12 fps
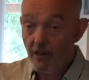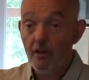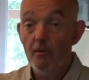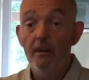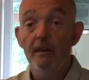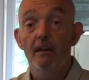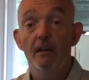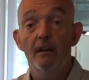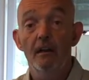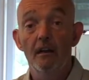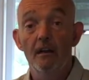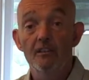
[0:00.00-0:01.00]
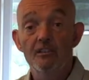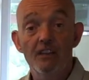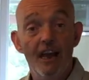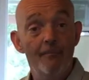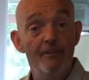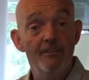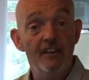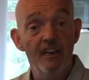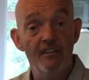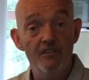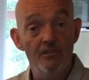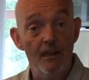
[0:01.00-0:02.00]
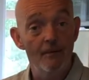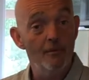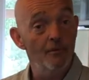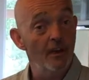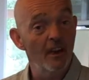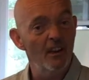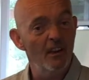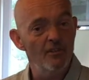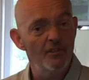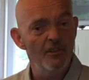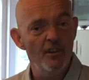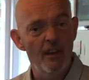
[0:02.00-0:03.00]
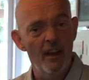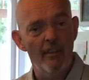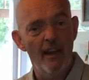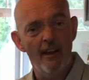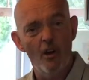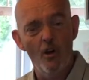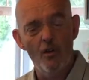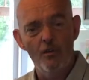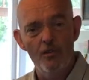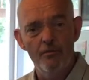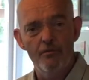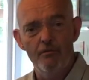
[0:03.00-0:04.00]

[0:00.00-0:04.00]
quick slap it together scrambled egg, because you get that kind of,